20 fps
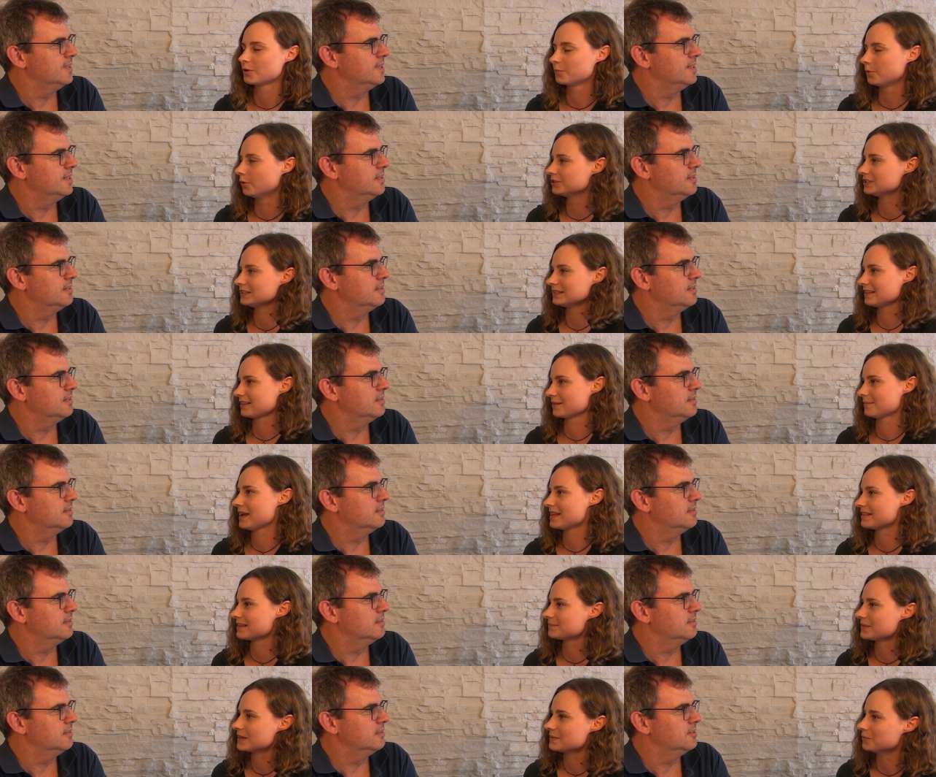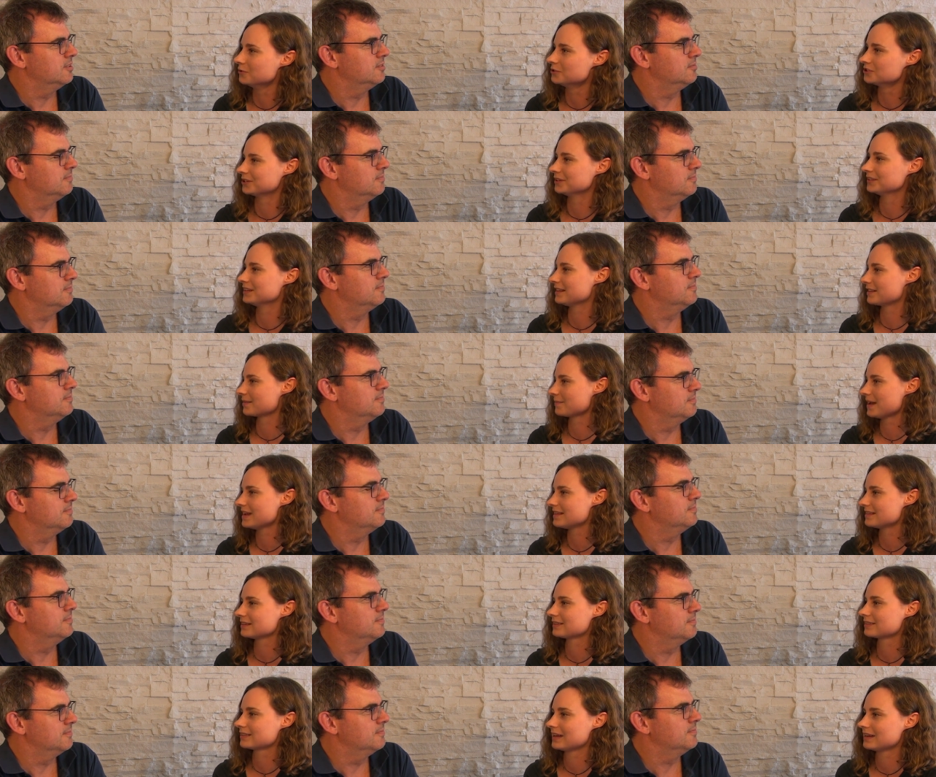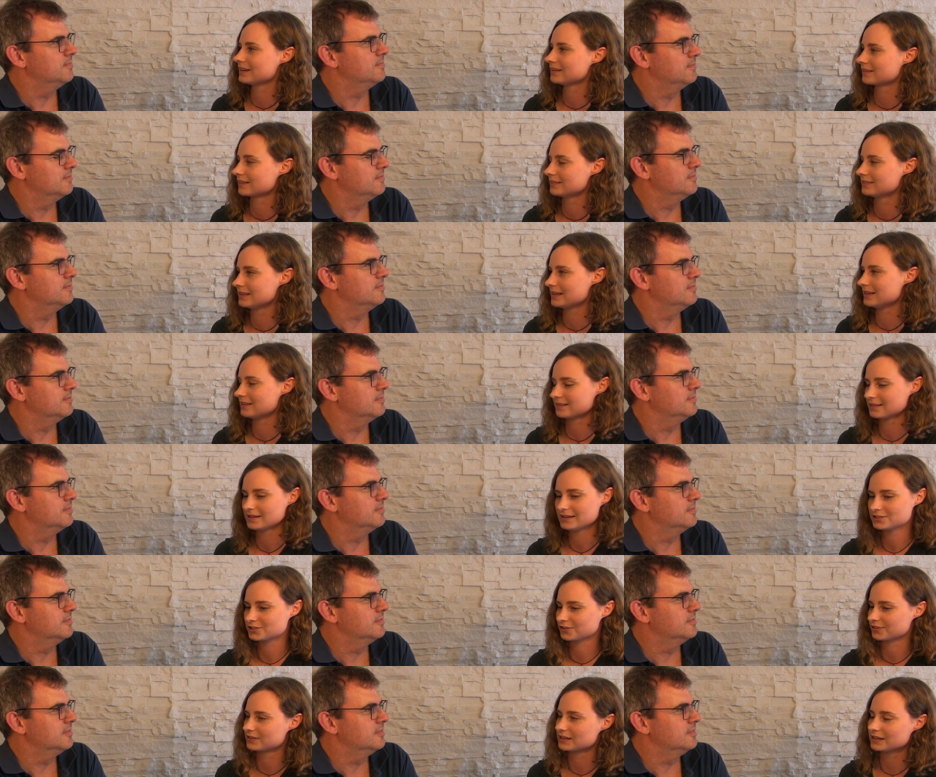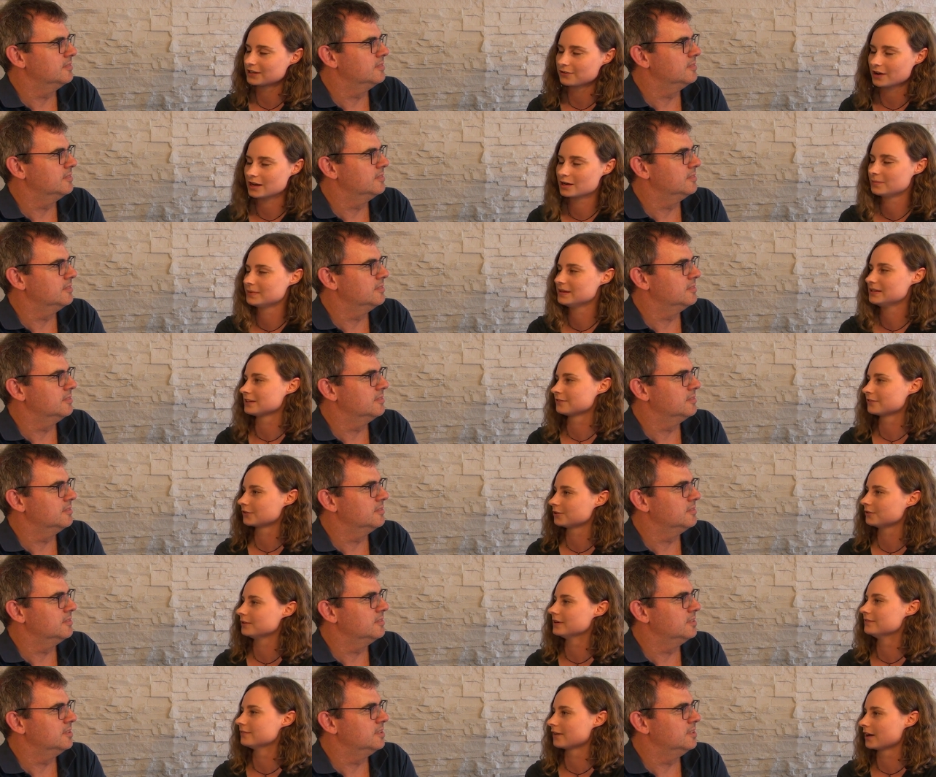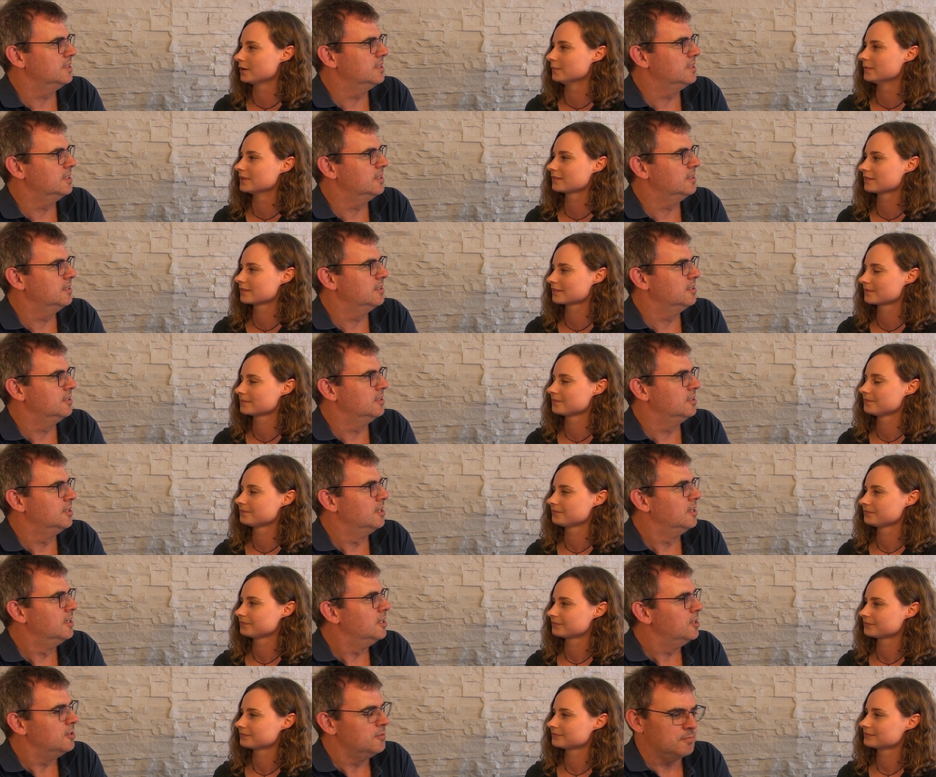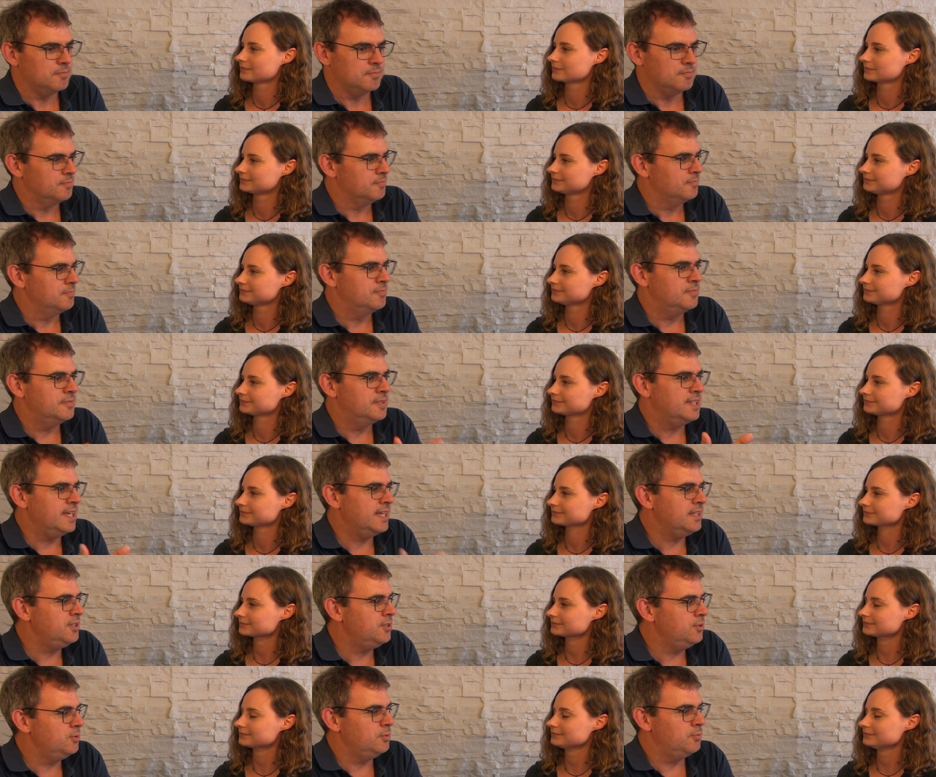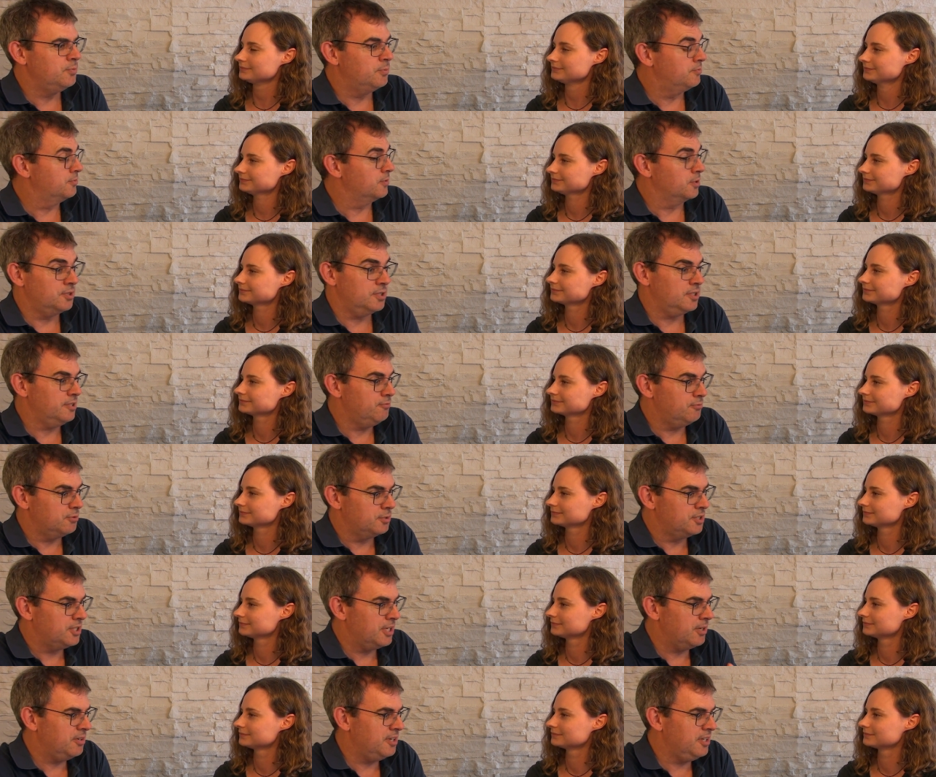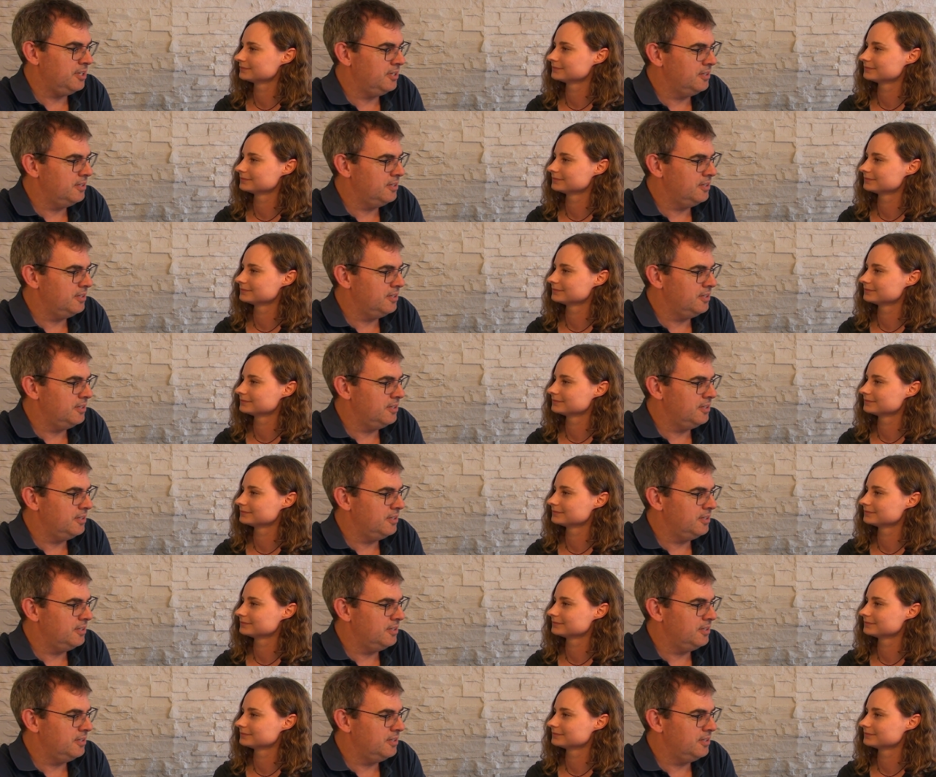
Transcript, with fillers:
Speaker 1: supporting these amazing people doing these amazing things in these just incredibly difficult environments.
Speaker 2: Thank you, firstly, for sharing